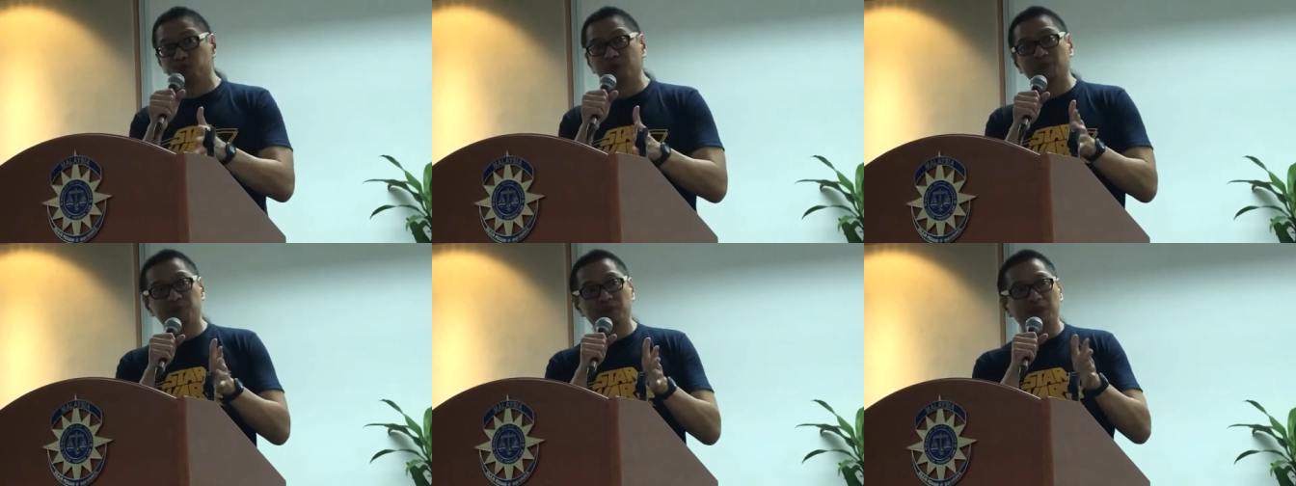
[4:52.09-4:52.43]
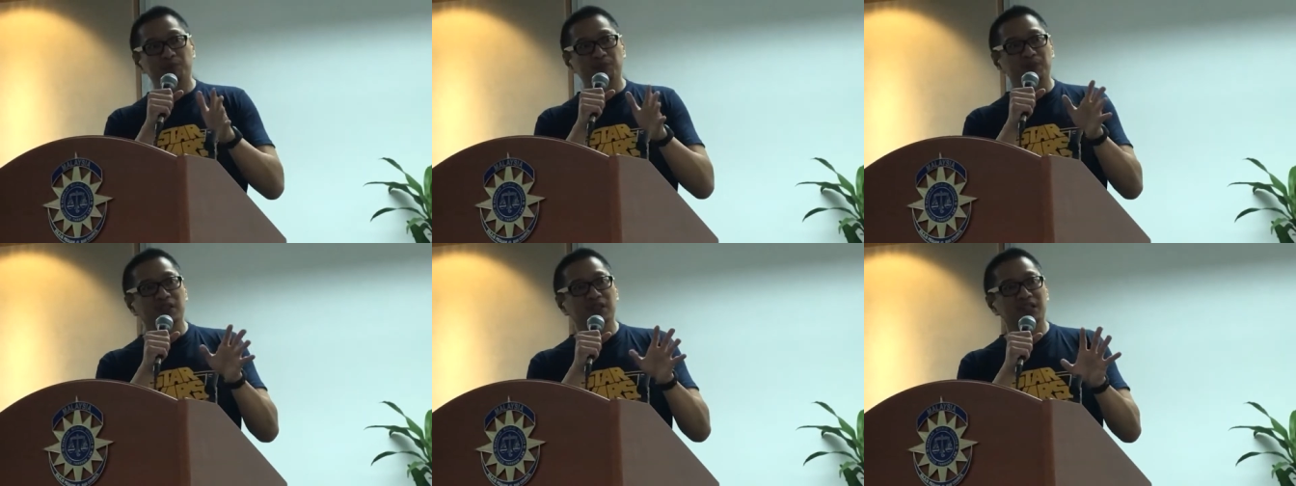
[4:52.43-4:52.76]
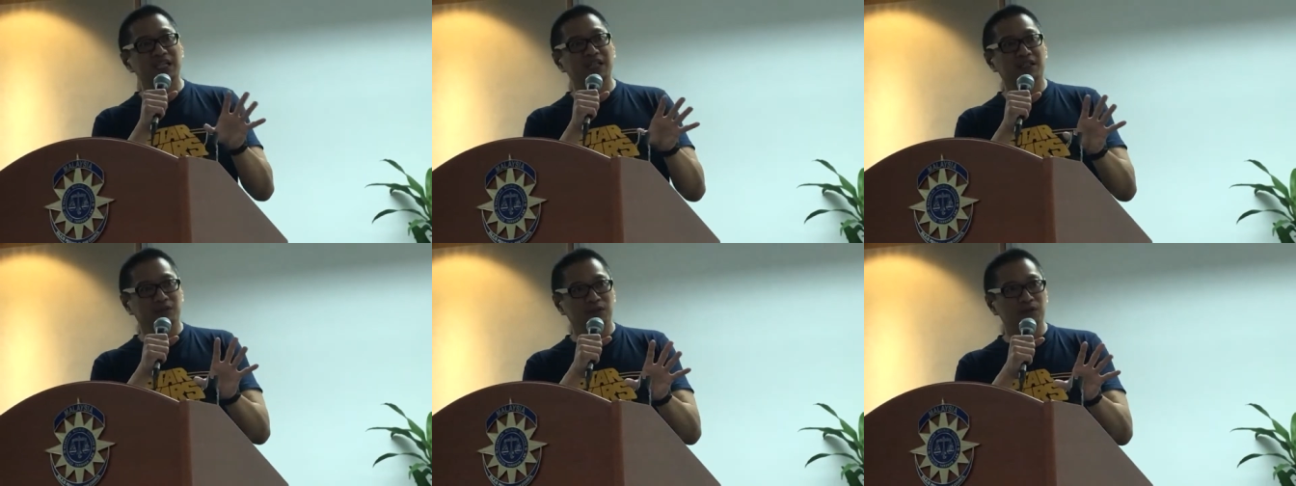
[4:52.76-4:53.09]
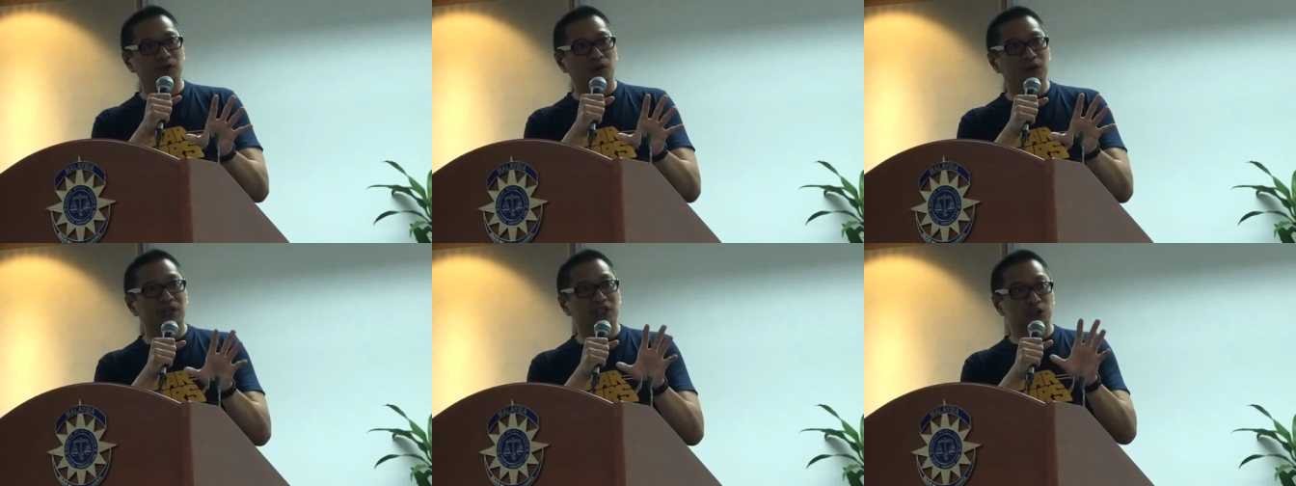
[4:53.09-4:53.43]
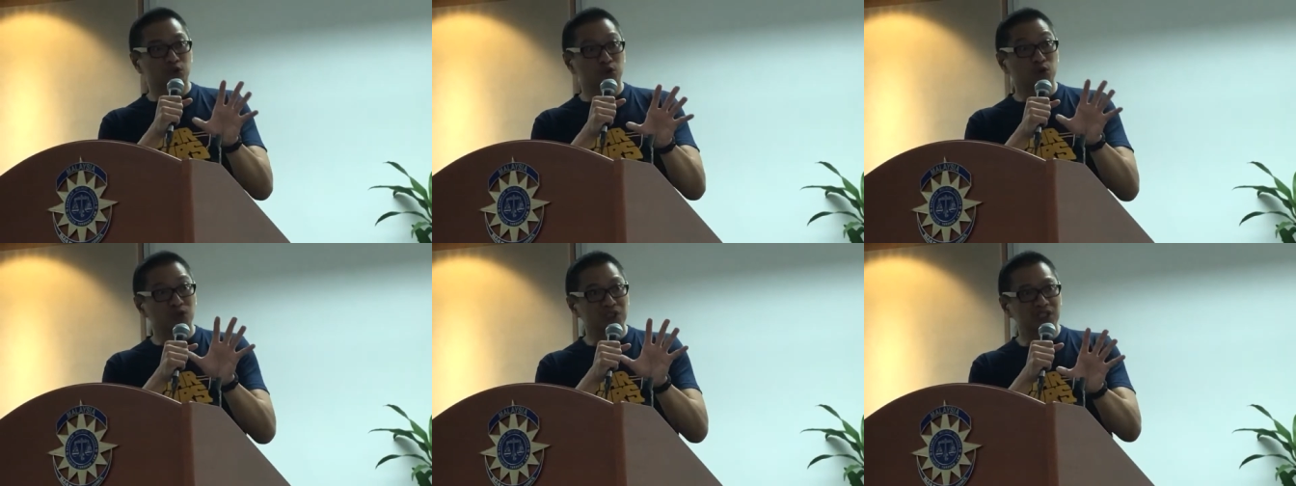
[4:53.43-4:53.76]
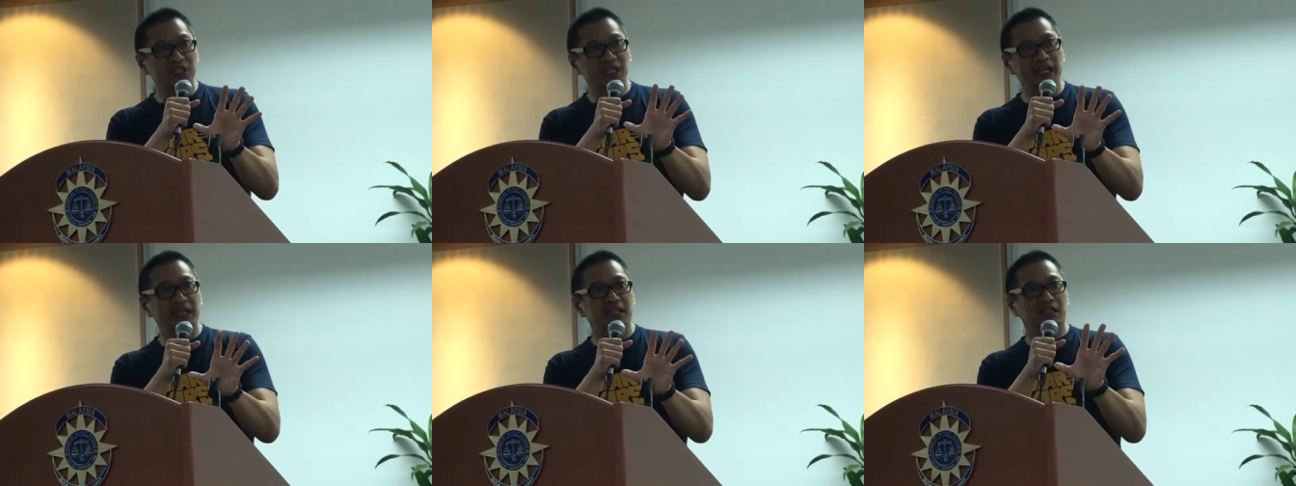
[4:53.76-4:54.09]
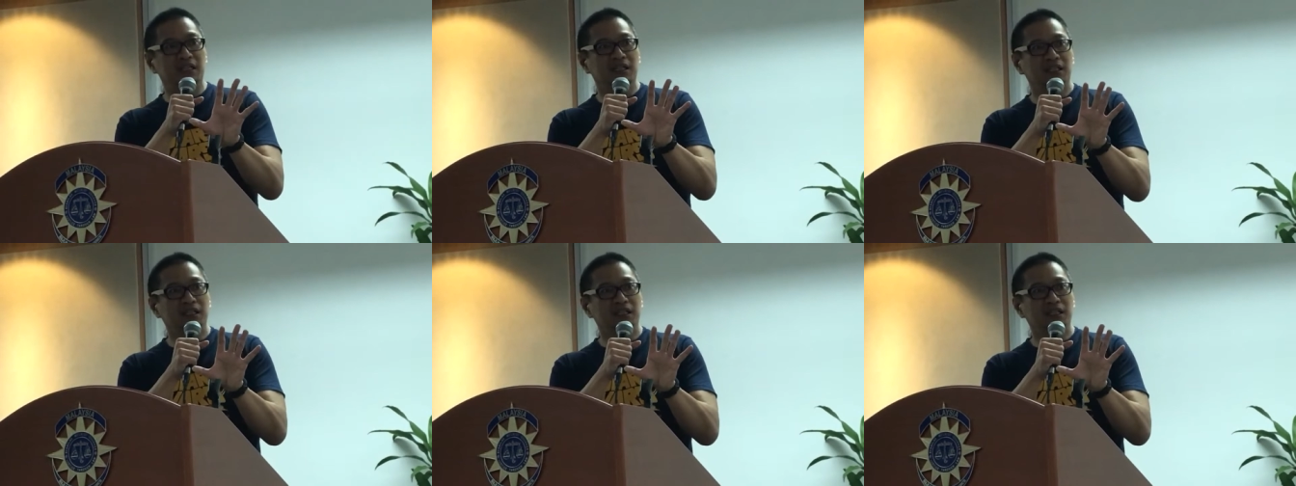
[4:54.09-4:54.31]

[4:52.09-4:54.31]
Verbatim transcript: to be people that you don't associate